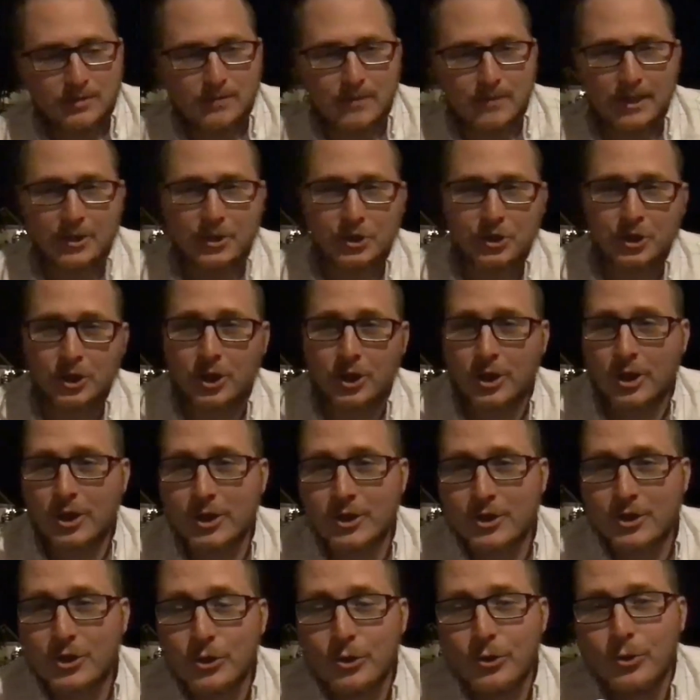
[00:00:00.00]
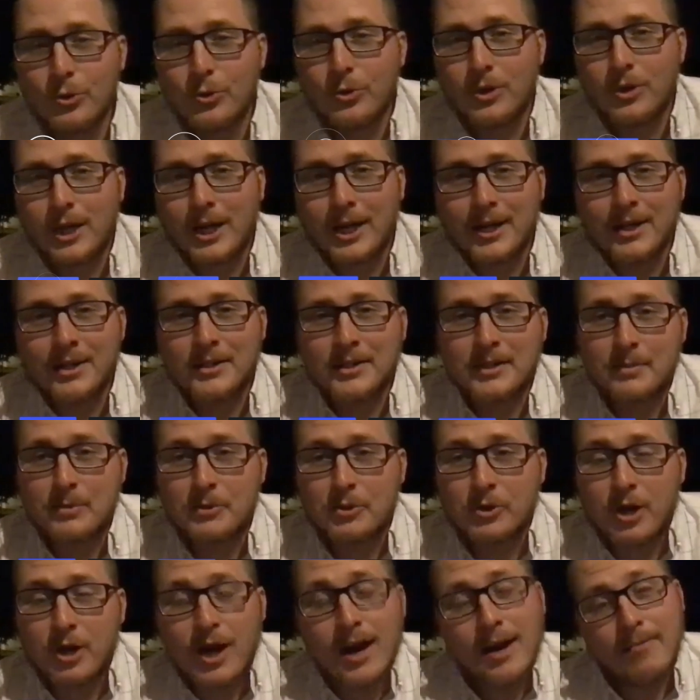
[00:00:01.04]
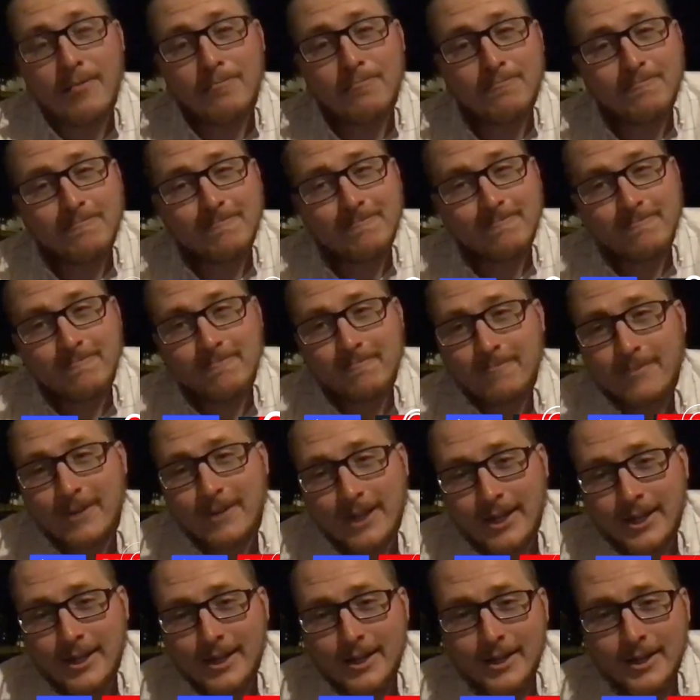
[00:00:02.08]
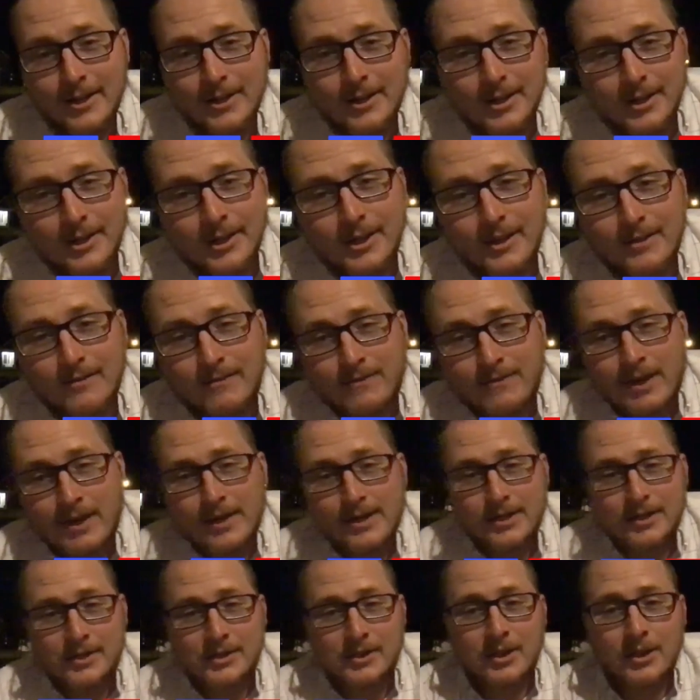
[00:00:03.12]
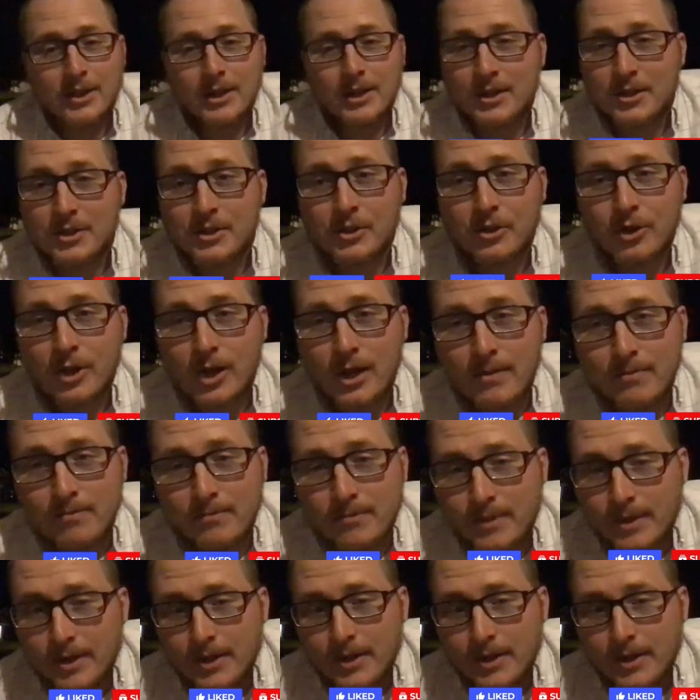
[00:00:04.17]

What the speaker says: make sure to like and subscribe, and find us on Instagram.